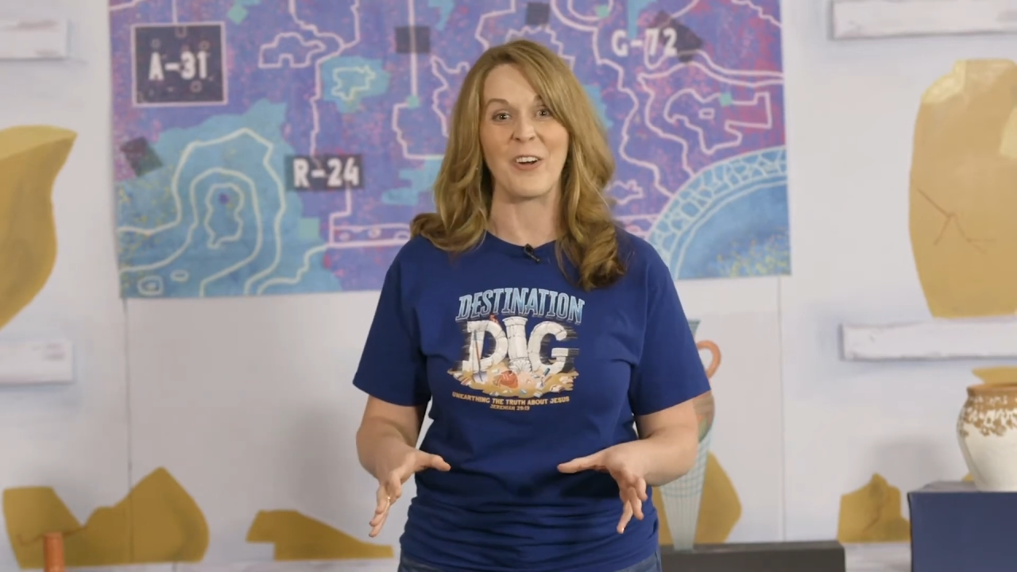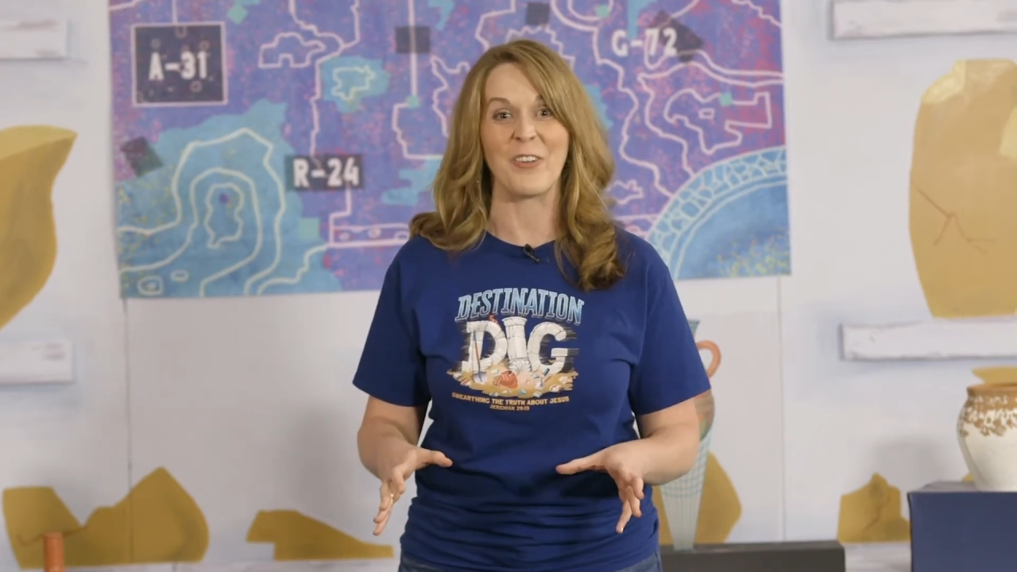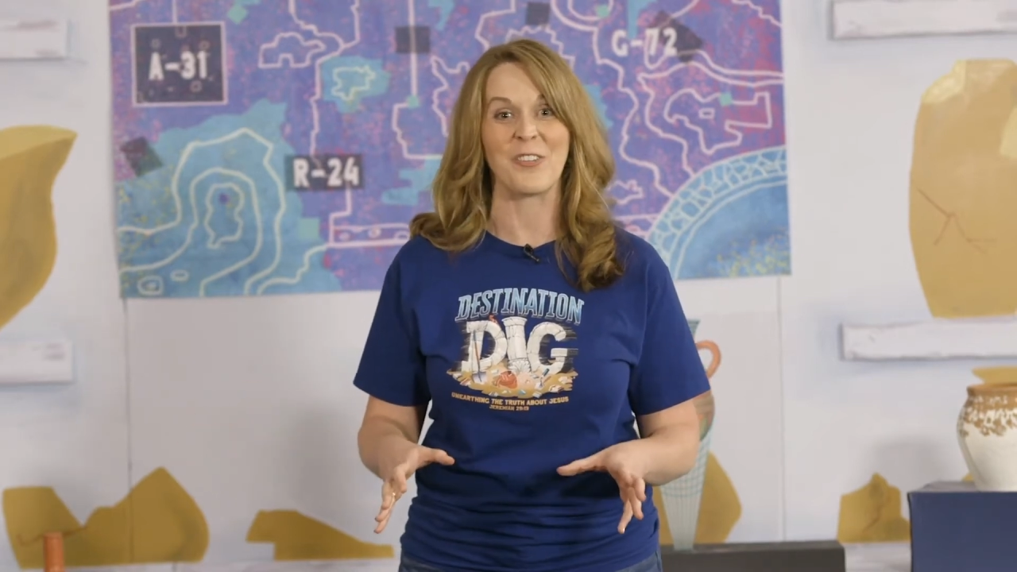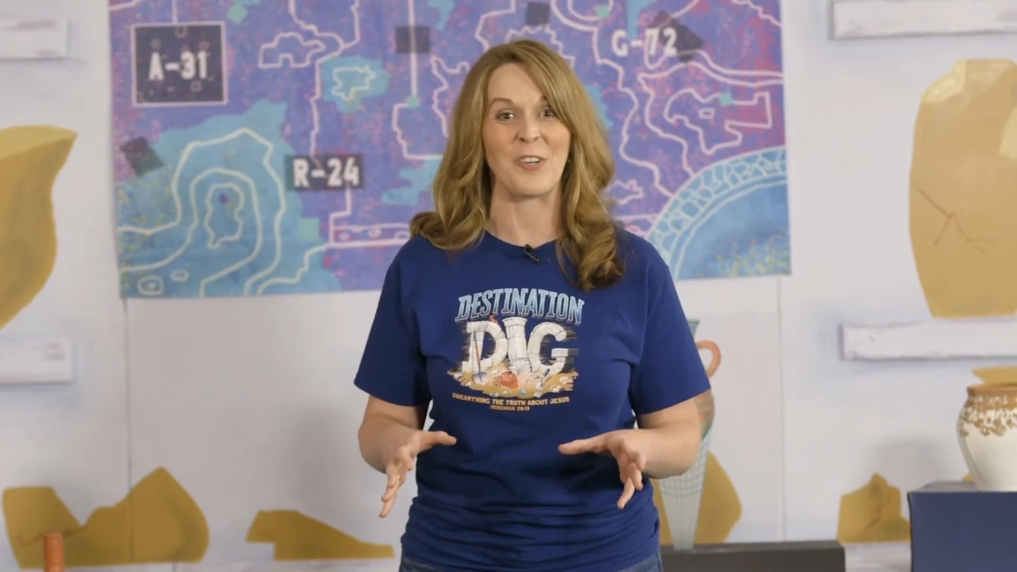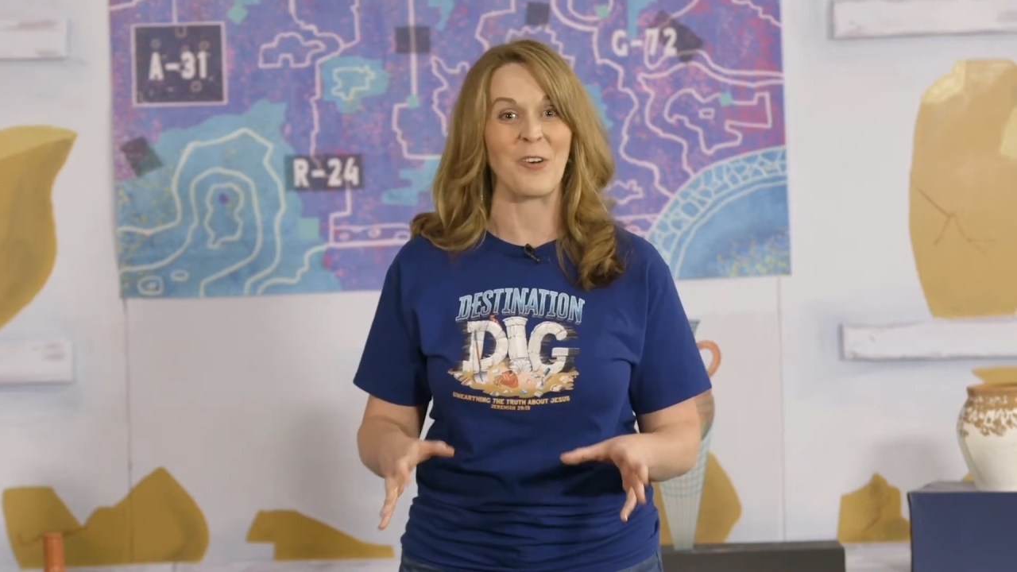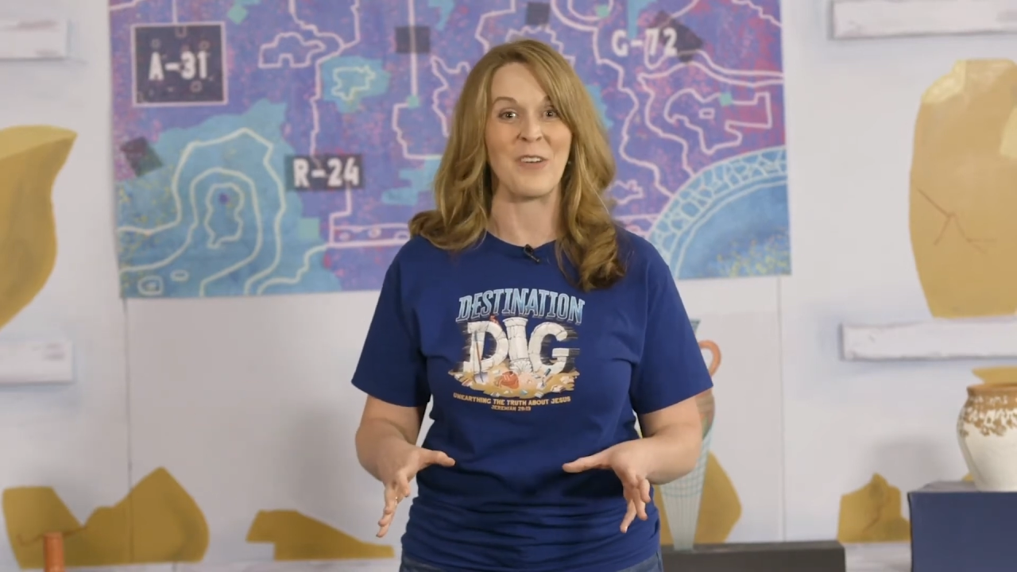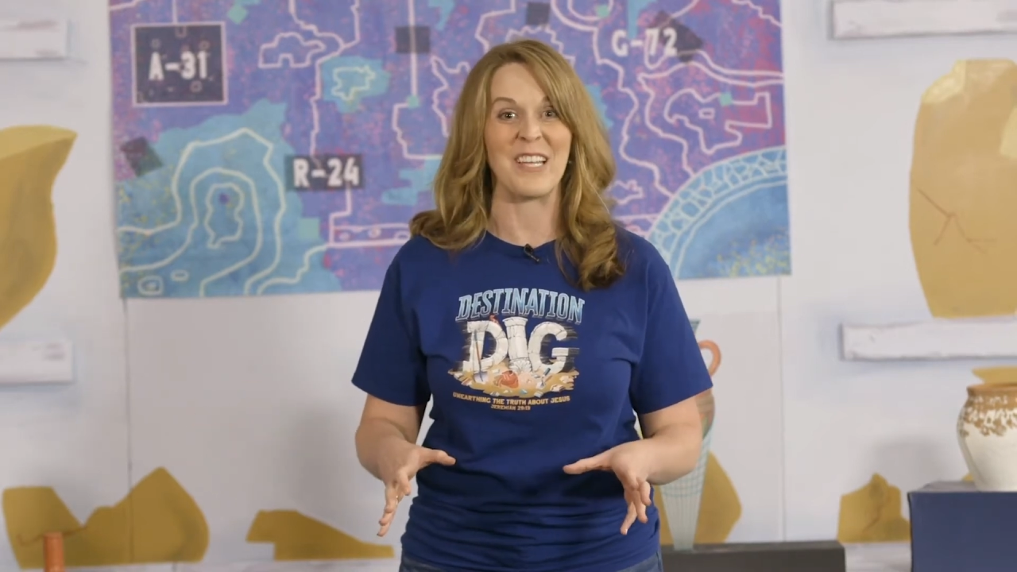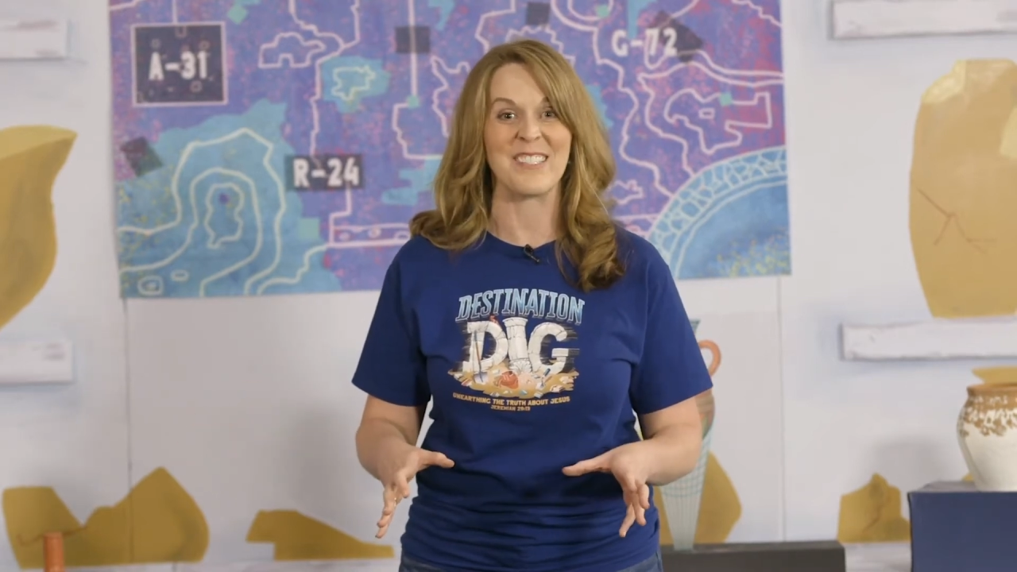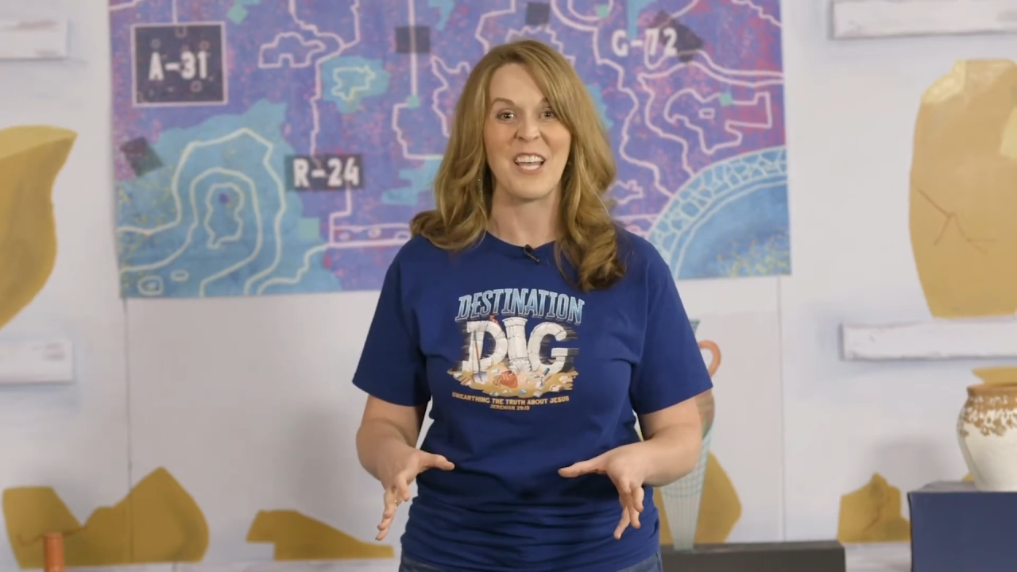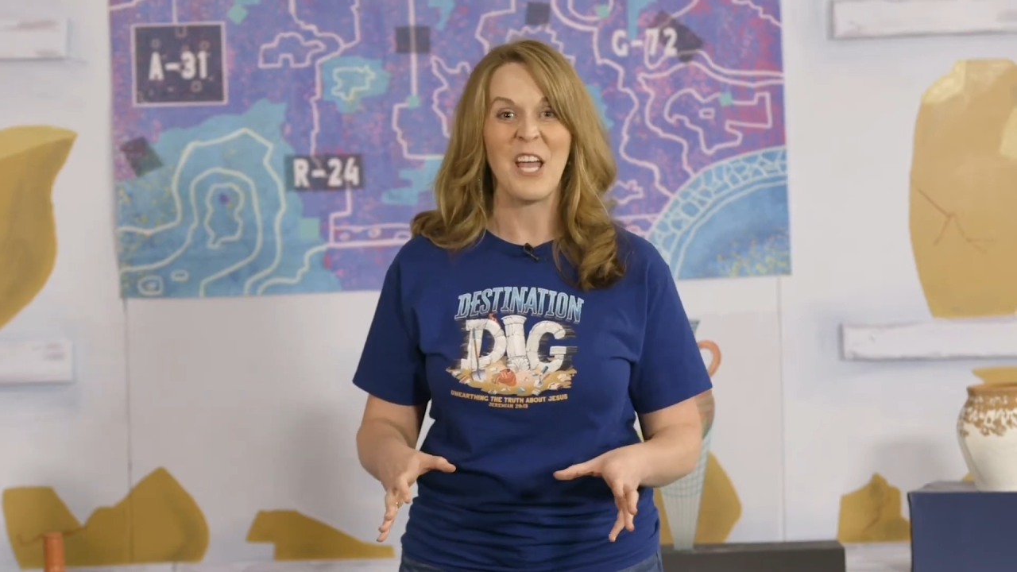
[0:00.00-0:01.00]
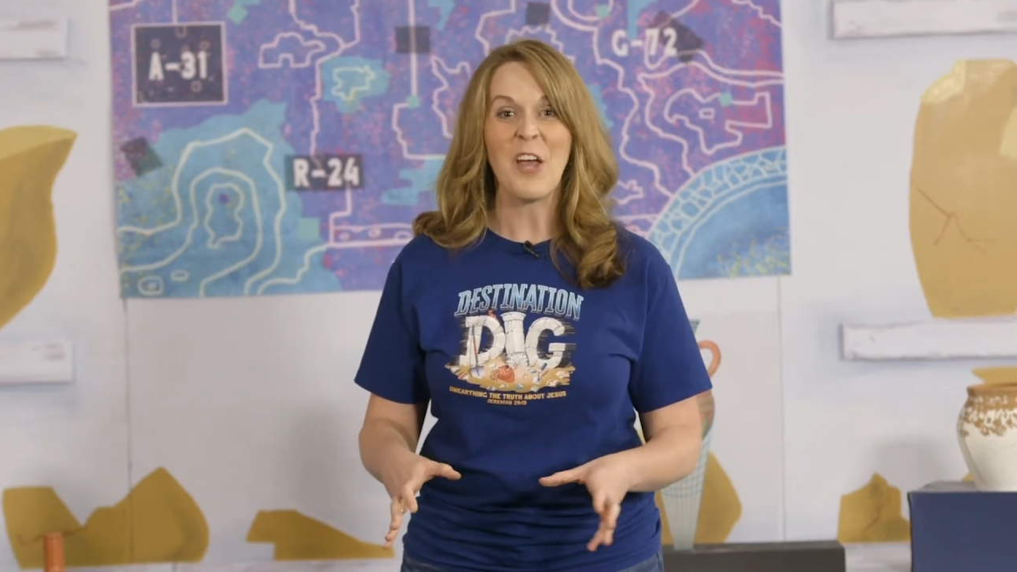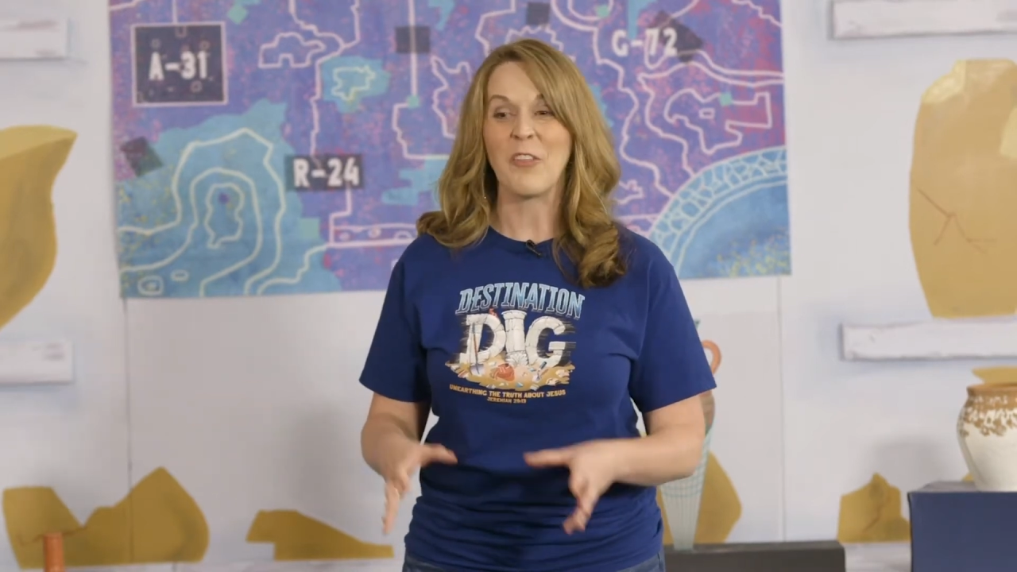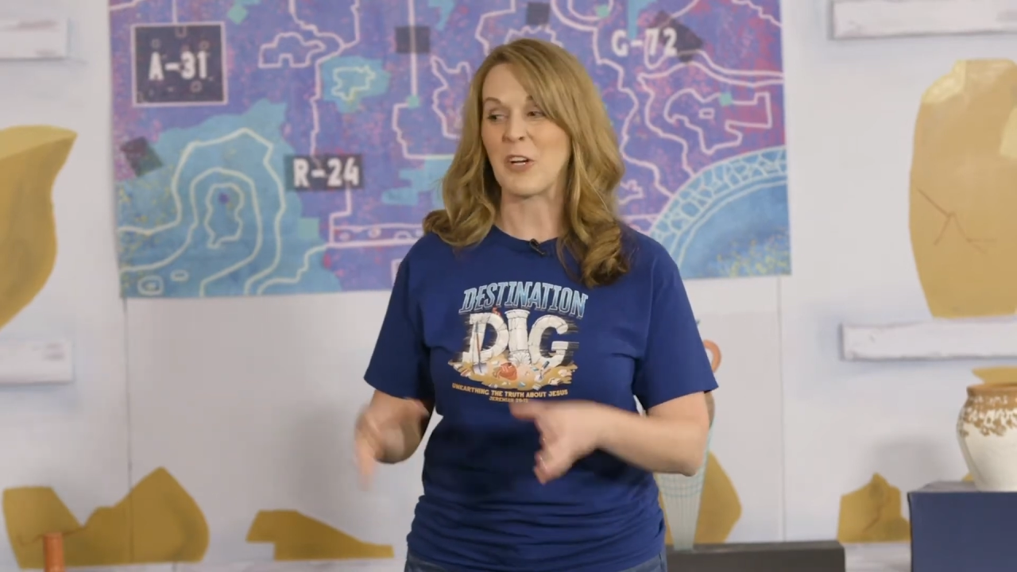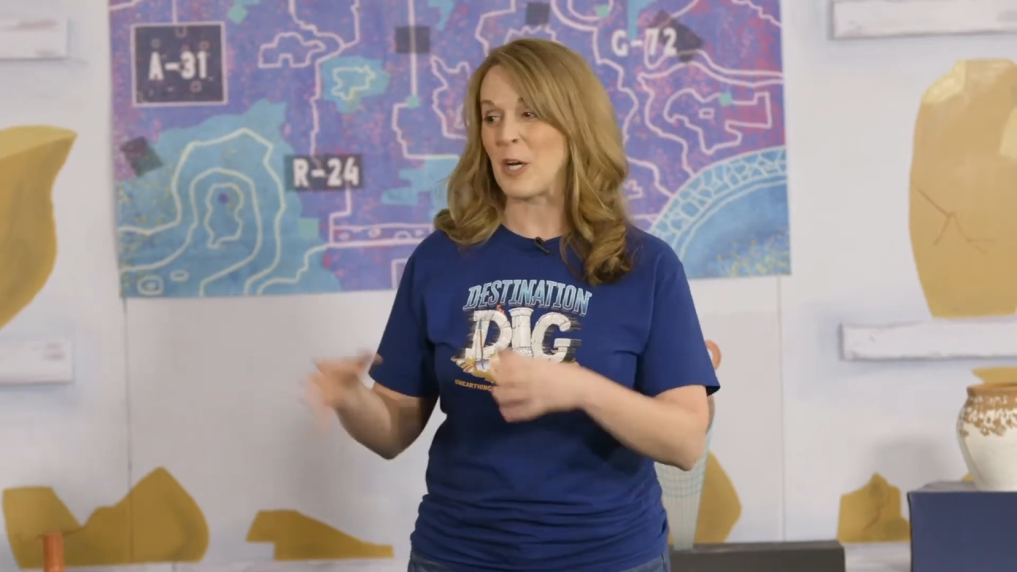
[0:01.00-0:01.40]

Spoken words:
Earth's surface. They're